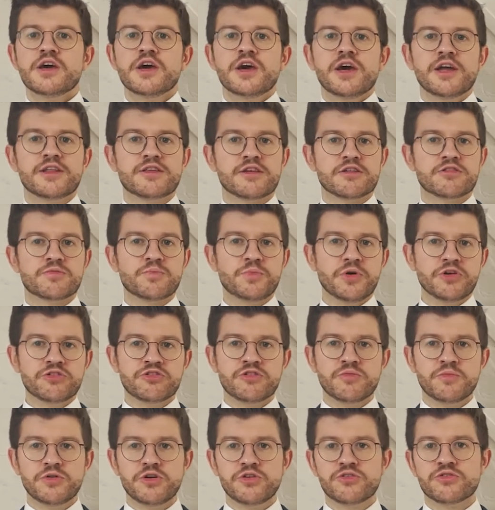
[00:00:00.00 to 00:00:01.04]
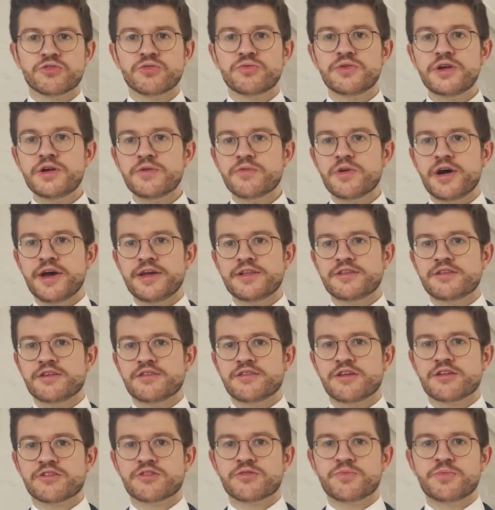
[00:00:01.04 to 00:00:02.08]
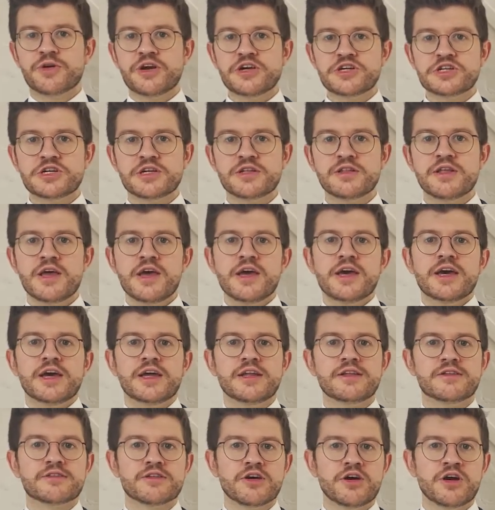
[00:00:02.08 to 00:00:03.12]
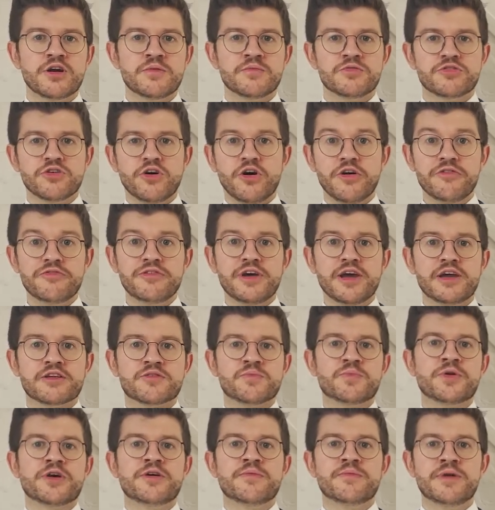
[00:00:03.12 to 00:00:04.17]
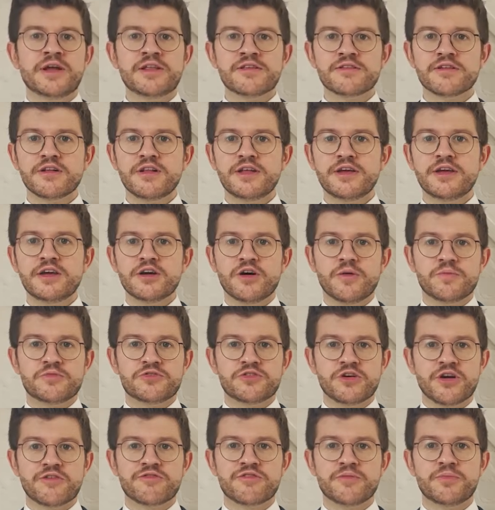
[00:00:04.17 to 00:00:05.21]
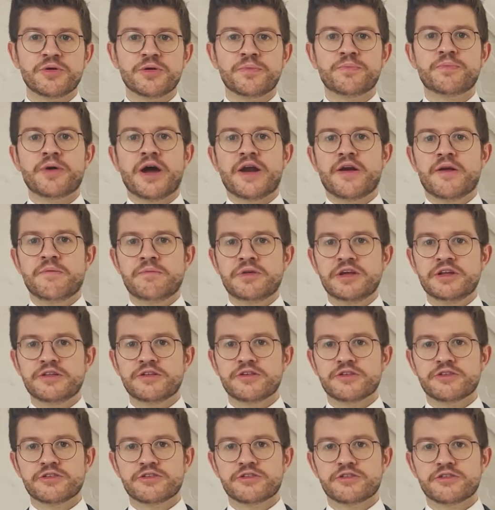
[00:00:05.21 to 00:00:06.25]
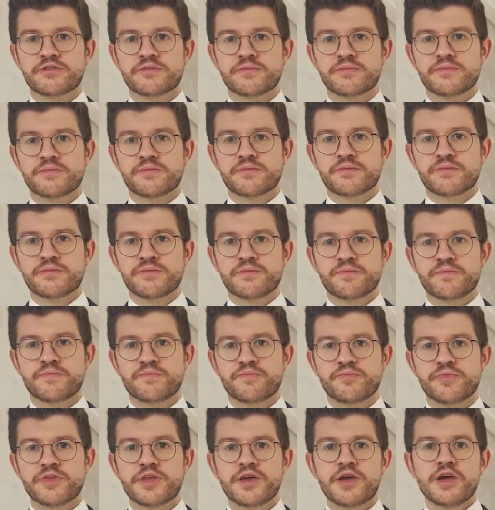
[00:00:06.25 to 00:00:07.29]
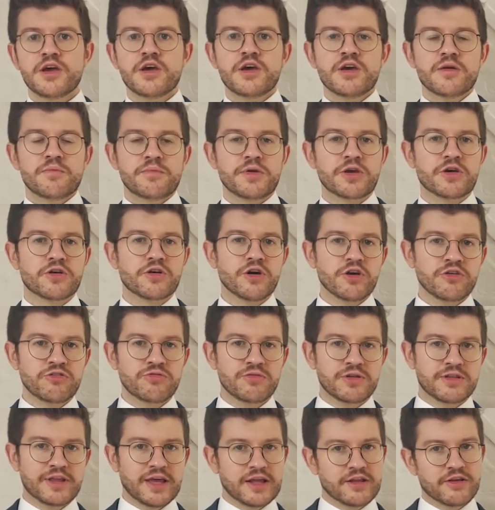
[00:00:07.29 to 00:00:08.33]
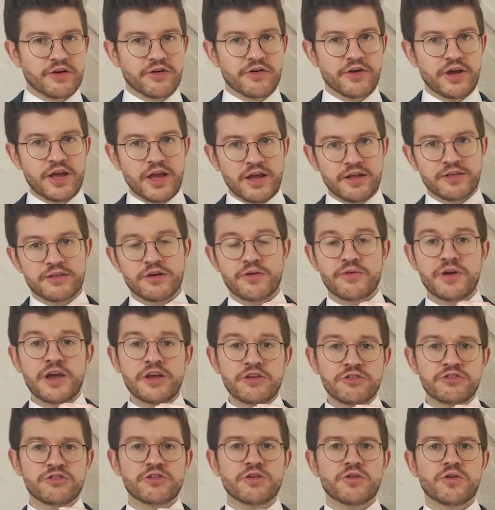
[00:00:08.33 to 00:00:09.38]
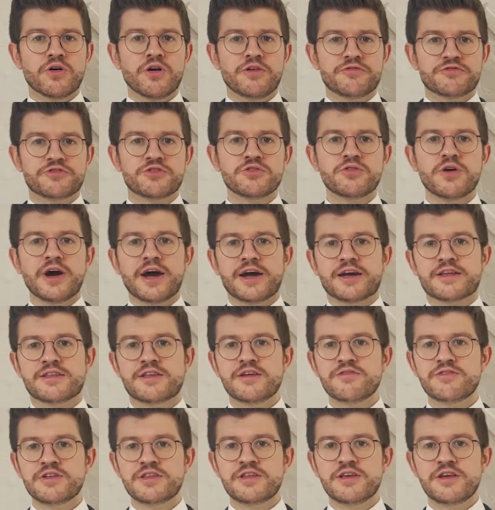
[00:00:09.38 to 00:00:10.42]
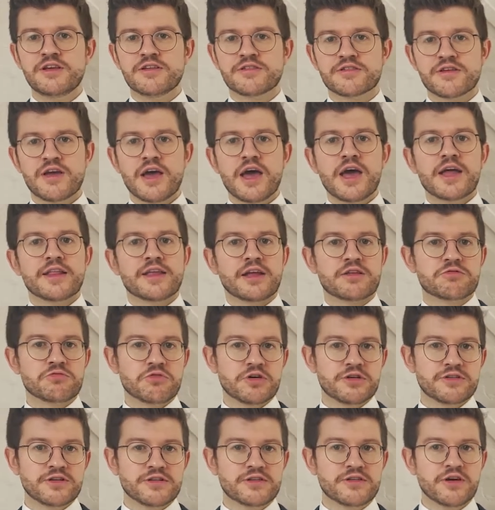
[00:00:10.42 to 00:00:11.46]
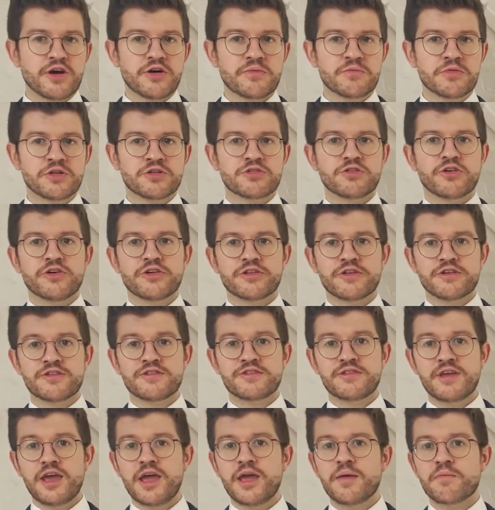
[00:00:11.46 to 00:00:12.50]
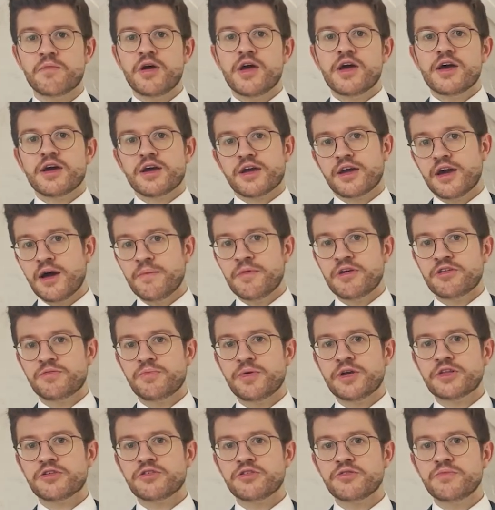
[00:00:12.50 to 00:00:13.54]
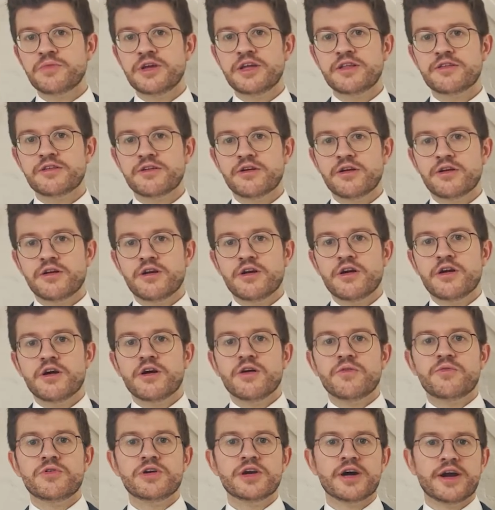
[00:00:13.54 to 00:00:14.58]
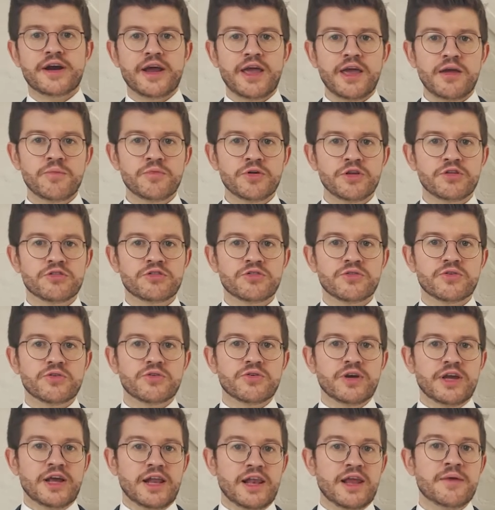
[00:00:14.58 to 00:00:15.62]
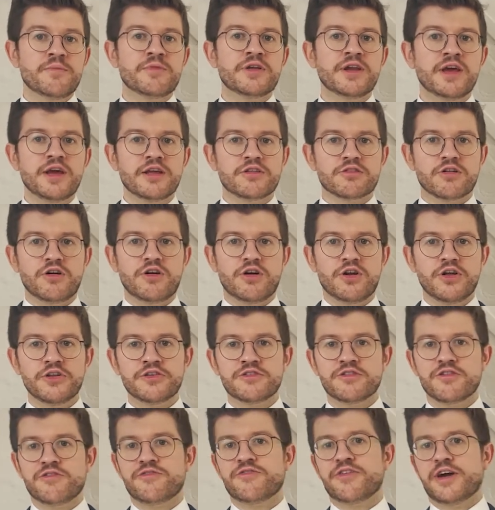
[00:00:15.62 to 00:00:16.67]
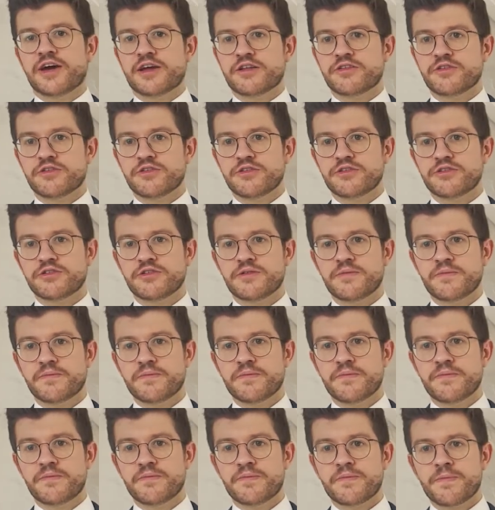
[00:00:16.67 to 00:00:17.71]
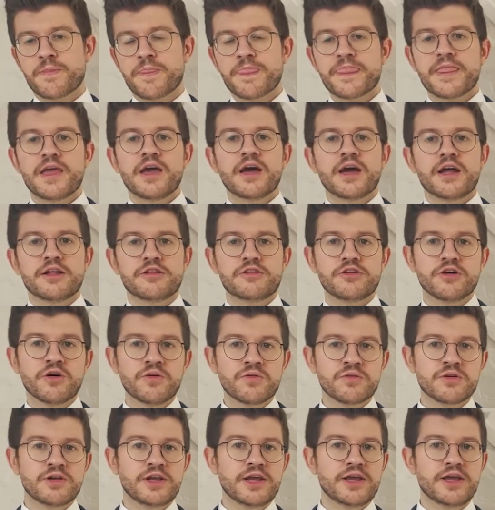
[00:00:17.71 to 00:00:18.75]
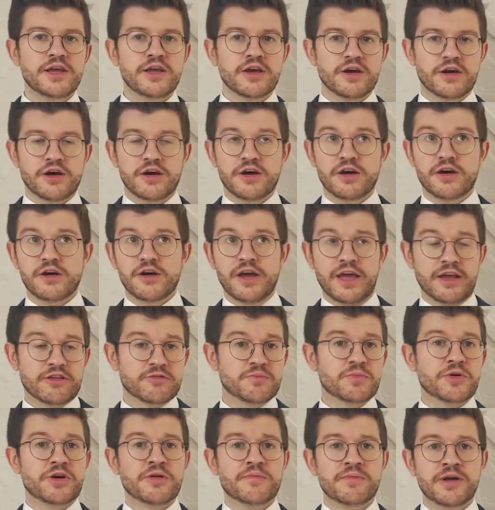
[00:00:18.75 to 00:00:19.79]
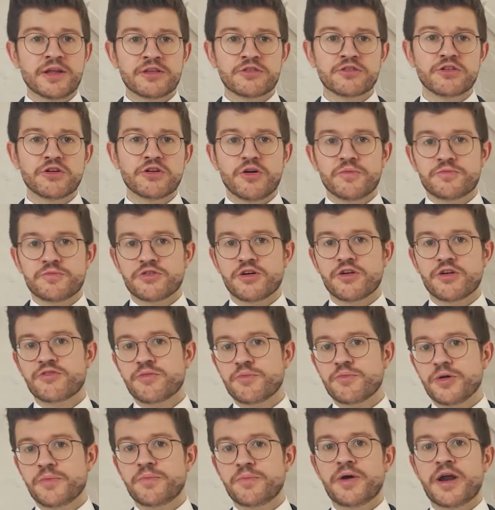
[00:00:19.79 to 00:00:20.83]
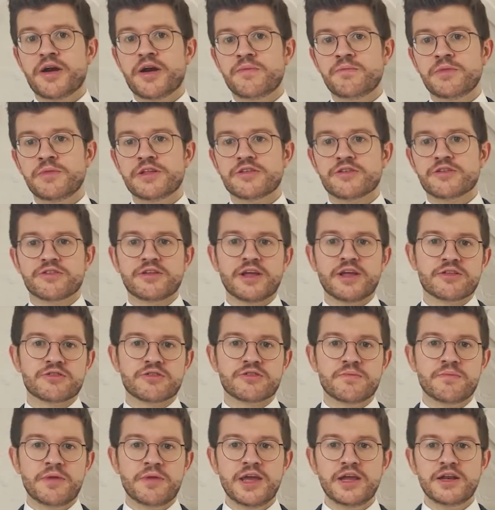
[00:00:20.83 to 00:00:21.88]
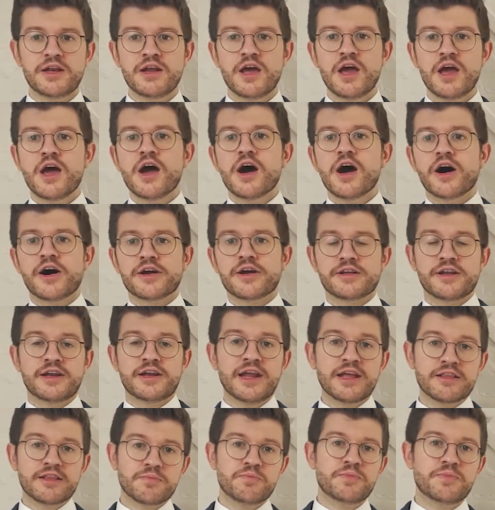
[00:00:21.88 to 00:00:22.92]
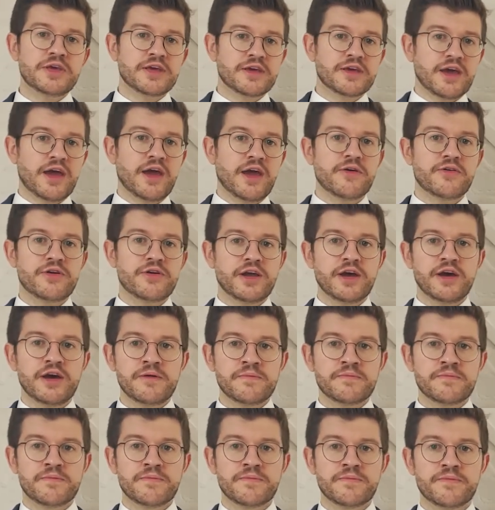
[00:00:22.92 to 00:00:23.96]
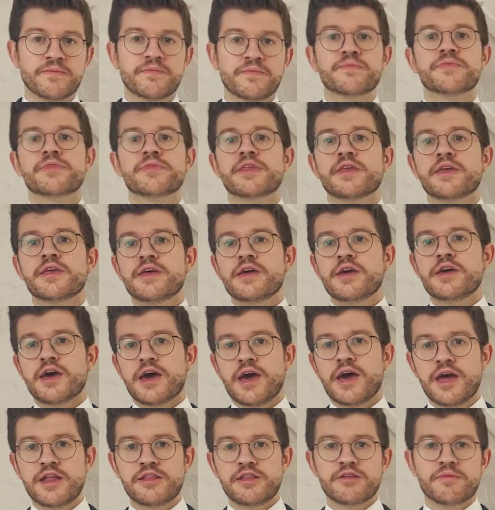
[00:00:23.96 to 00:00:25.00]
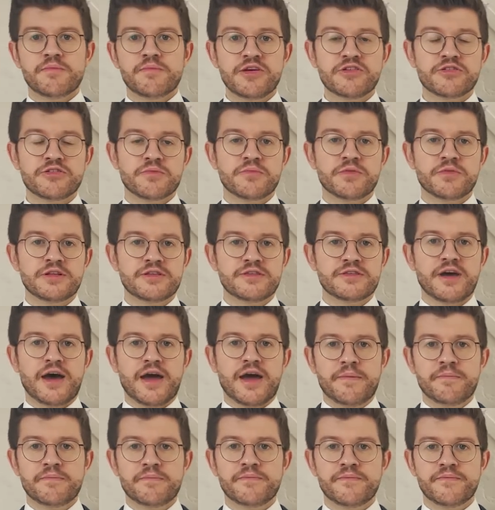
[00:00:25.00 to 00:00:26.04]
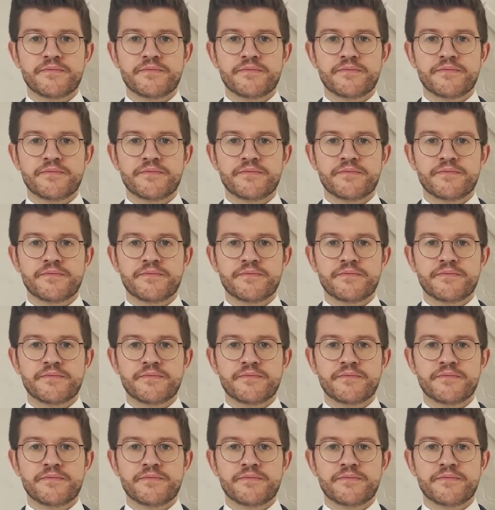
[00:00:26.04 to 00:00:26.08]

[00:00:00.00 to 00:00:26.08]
It is possible to rewrite this expression in terms of experimentally observable parameters. Because we take the ratio of two activities that were determined on the same gamma spectrometer, we are able to eliminate a lot of factors. And the only experimental observable parameters that remain are the net peak area and the measurement time.